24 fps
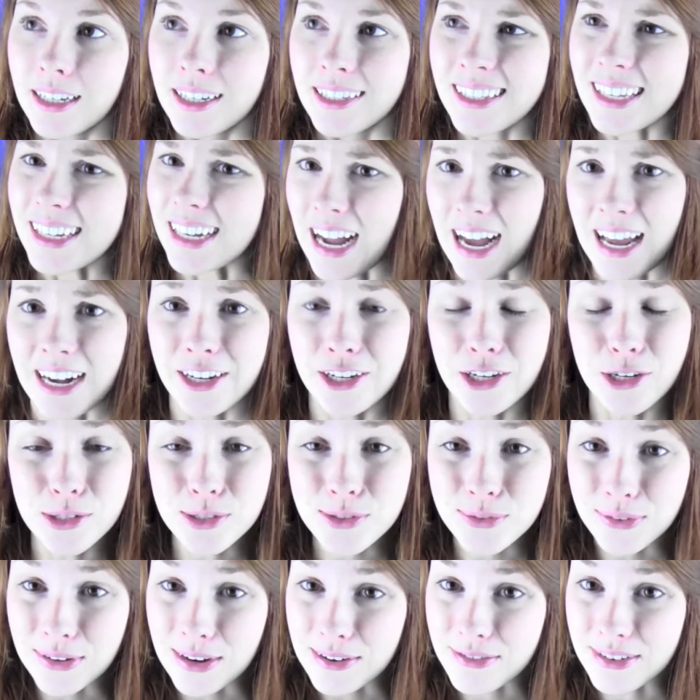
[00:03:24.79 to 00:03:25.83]
And that kind of
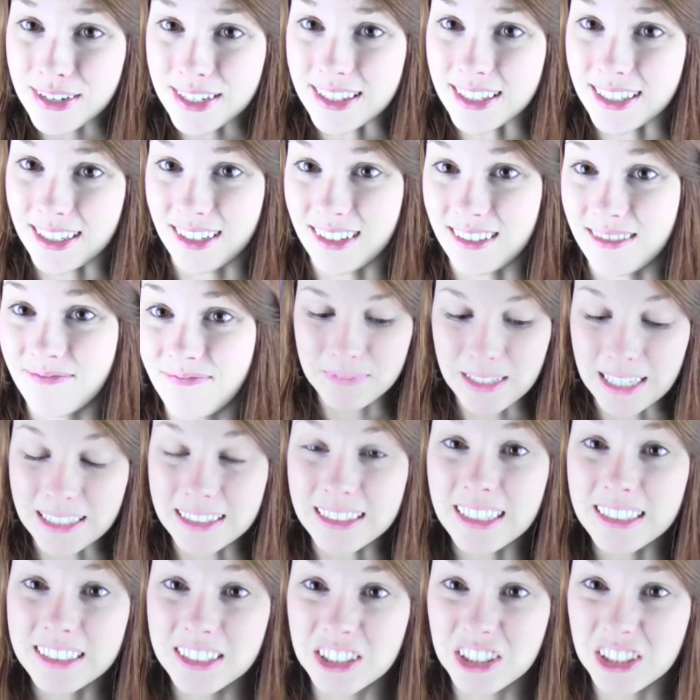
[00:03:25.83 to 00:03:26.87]
goes for everything.
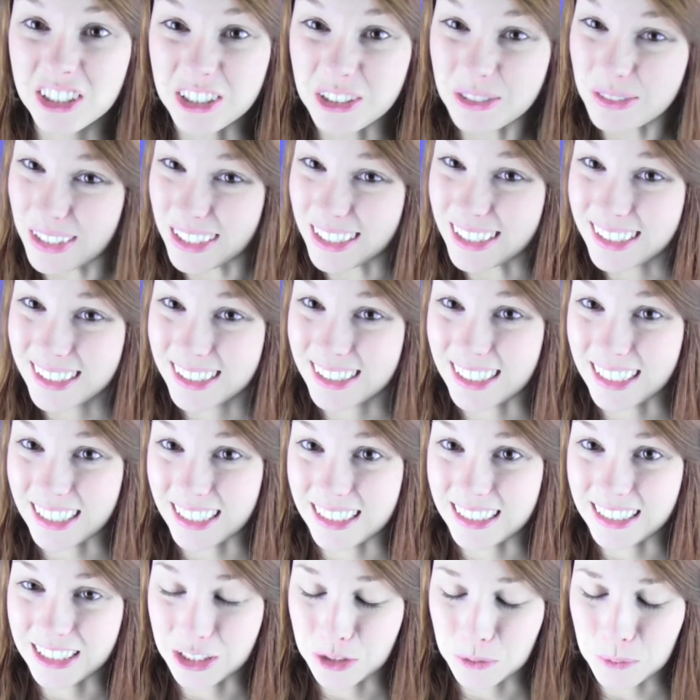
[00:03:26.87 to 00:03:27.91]
Unless you're in a really
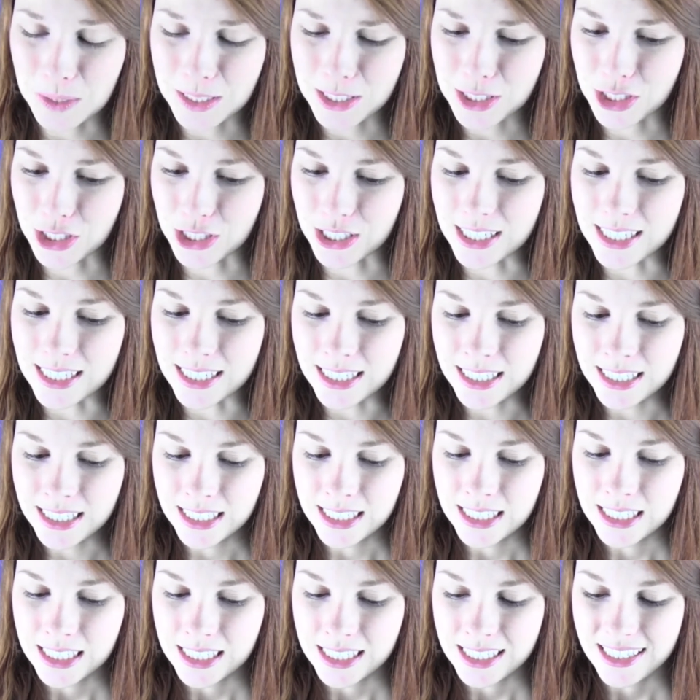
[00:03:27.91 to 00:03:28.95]
sticky situation
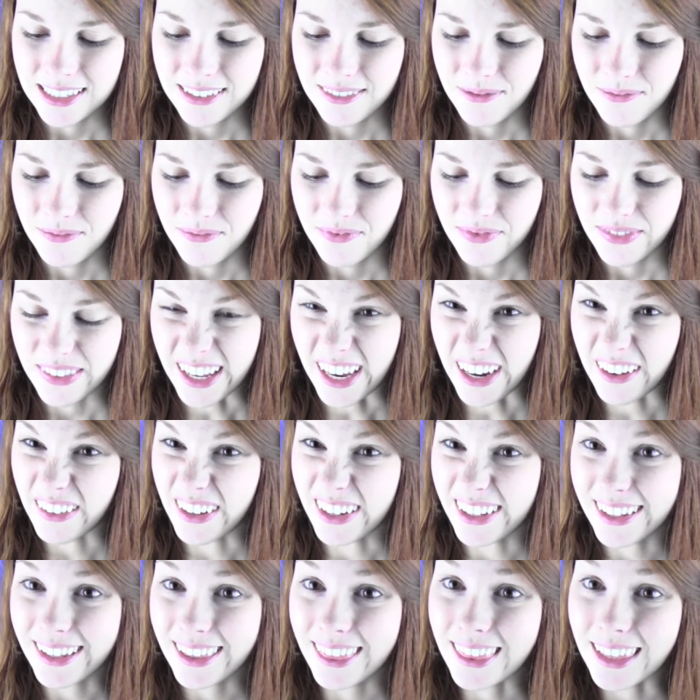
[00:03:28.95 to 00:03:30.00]
I
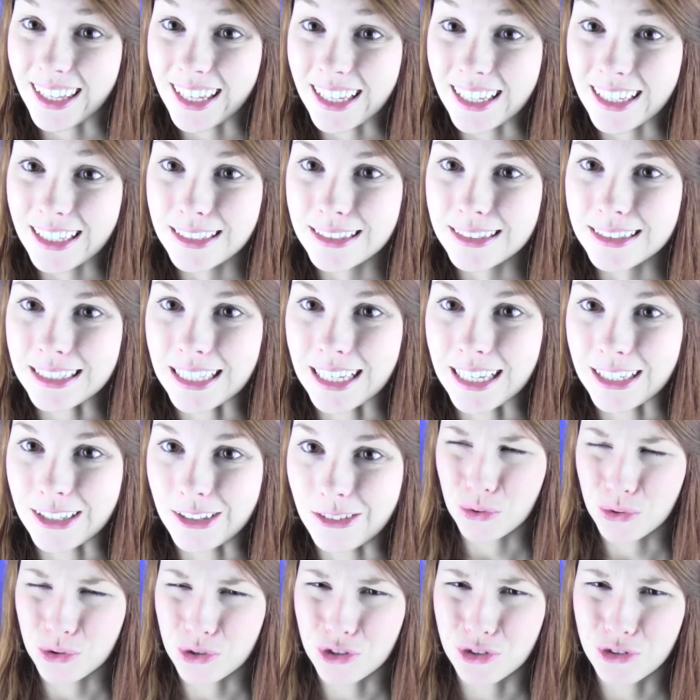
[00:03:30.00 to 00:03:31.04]
really think that
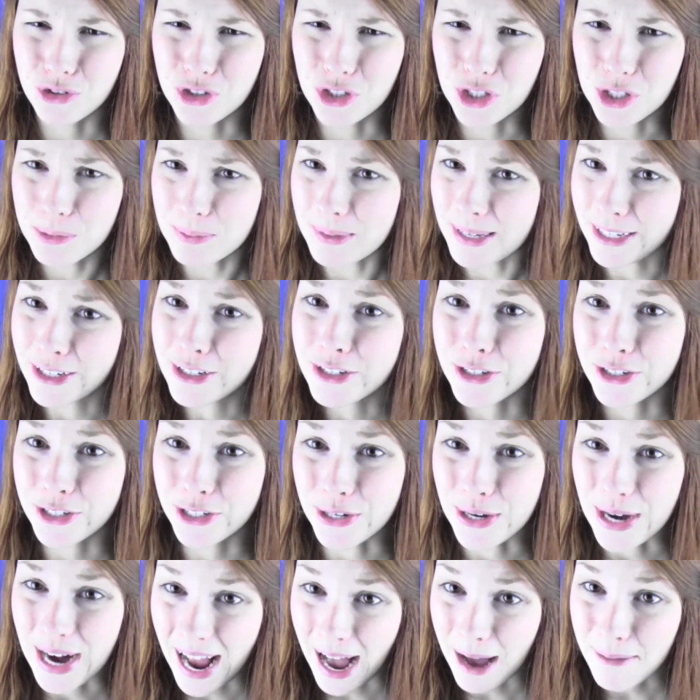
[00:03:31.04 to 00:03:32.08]
you should just make sure
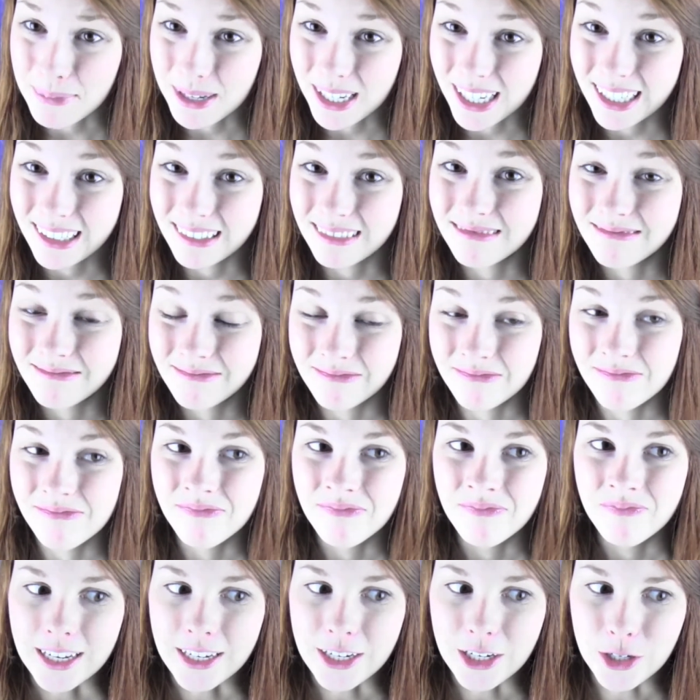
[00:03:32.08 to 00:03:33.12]
you're happy.
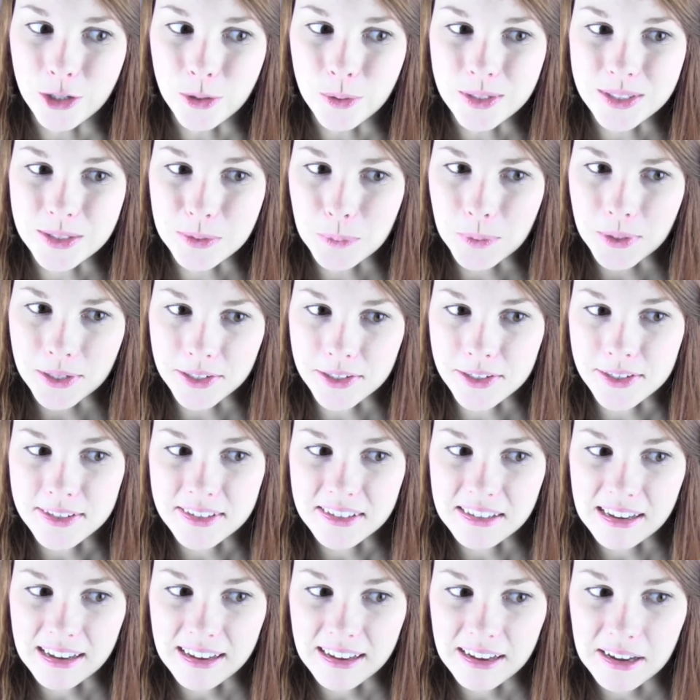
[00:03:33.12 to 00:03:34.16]
I know it's weird to
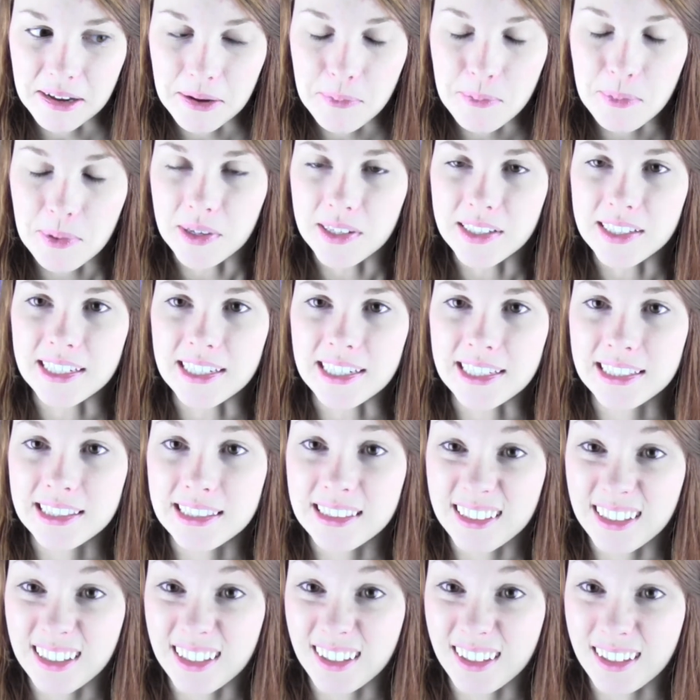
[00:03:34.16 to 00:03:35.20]
say, but I
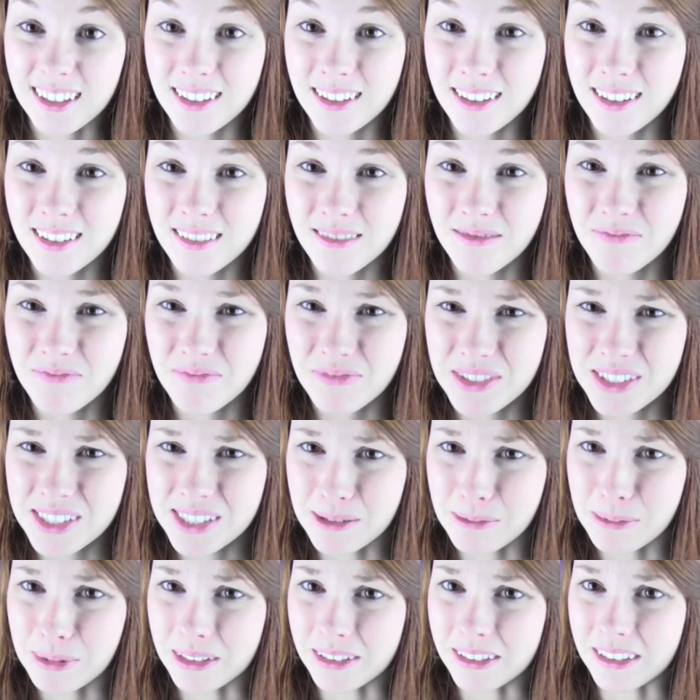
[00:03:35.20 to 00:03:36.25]
think
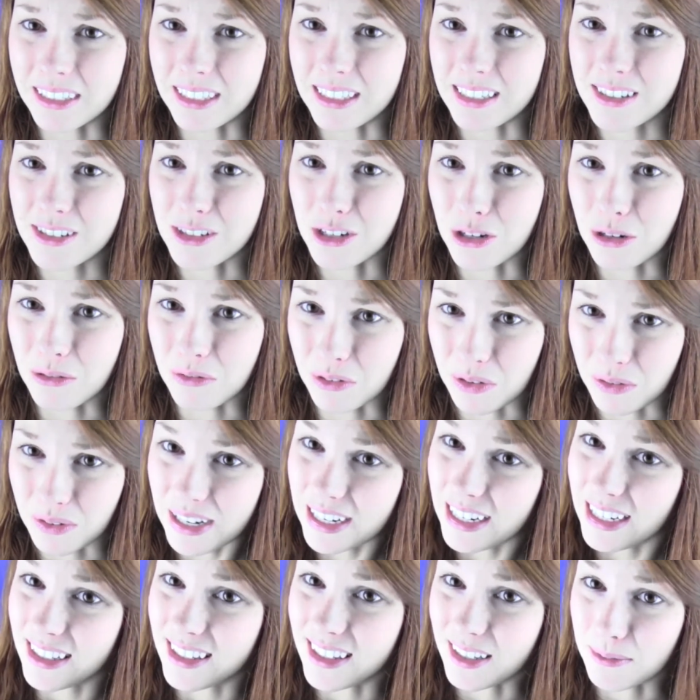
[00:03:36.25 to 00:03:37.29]
stability is
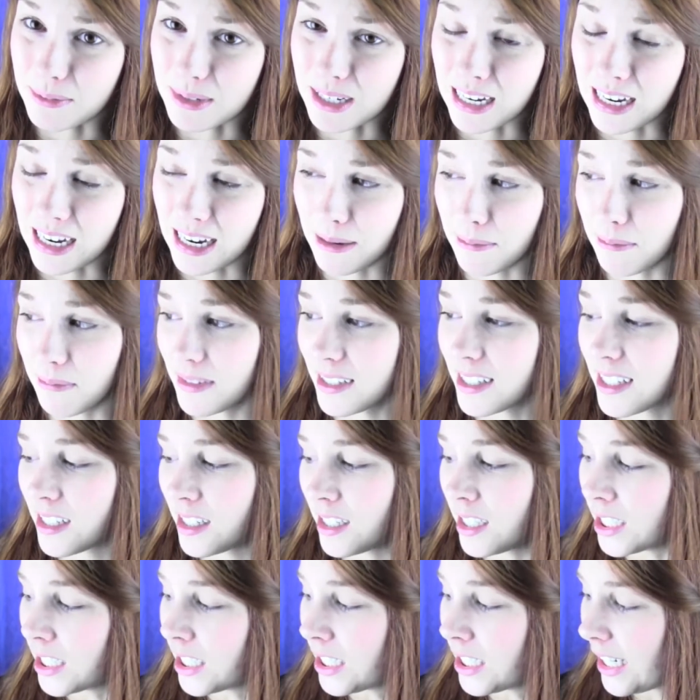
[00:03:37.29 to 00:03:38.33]
overrated sometimes.
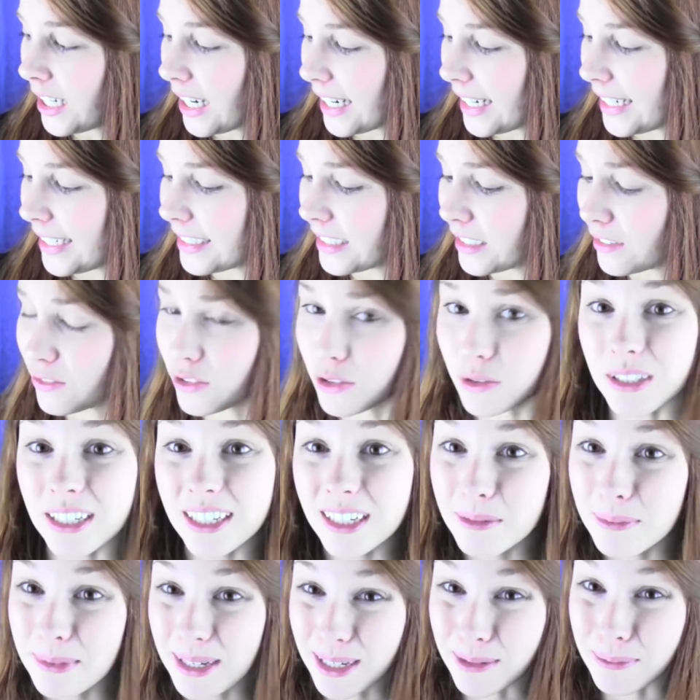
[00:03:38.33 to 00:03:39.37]
And if you
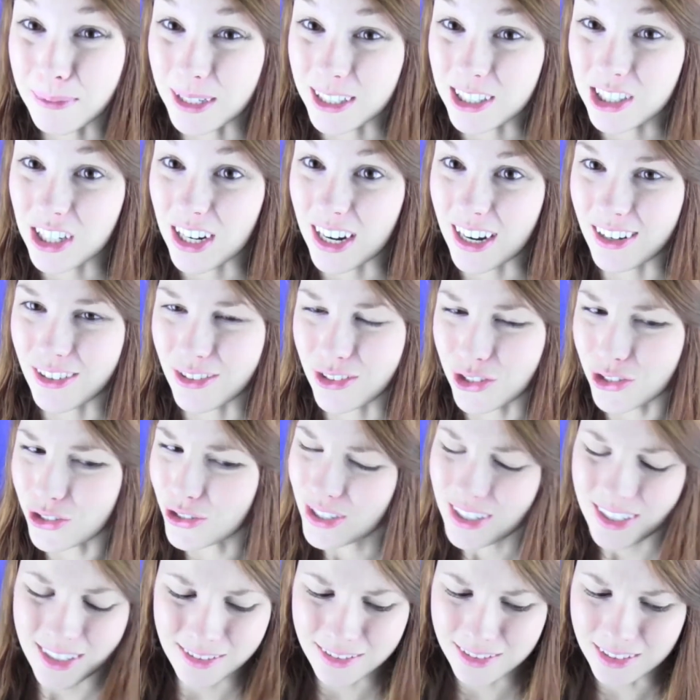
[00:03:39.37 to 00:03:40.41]
need to make a big change, you're
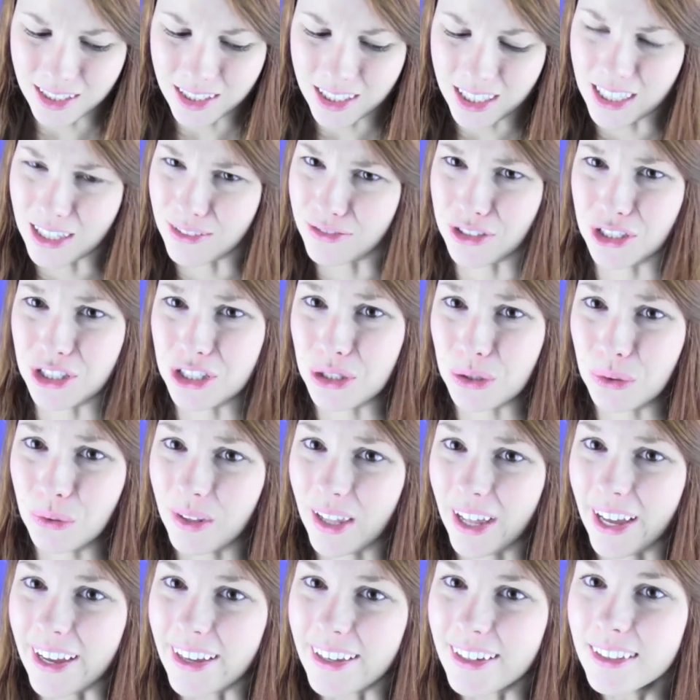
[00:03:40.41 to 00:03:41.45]
still young enough to do
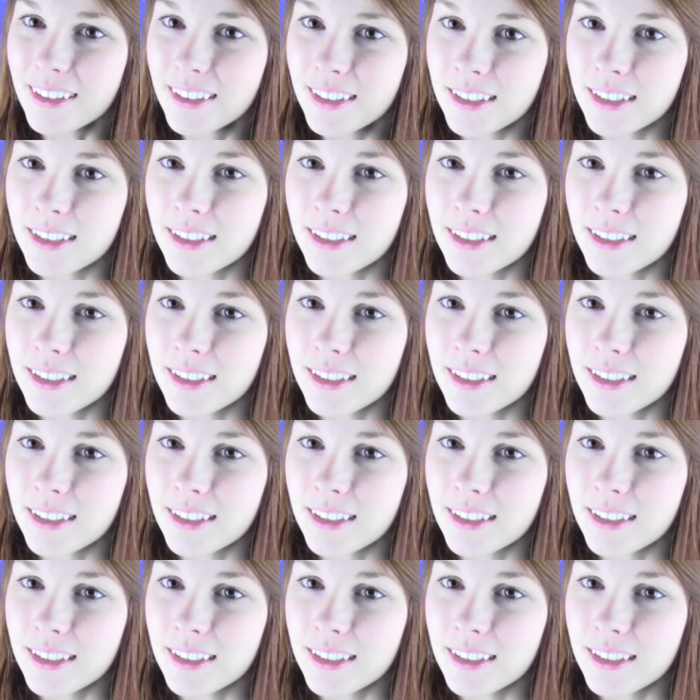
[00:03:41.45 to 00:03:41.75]
that.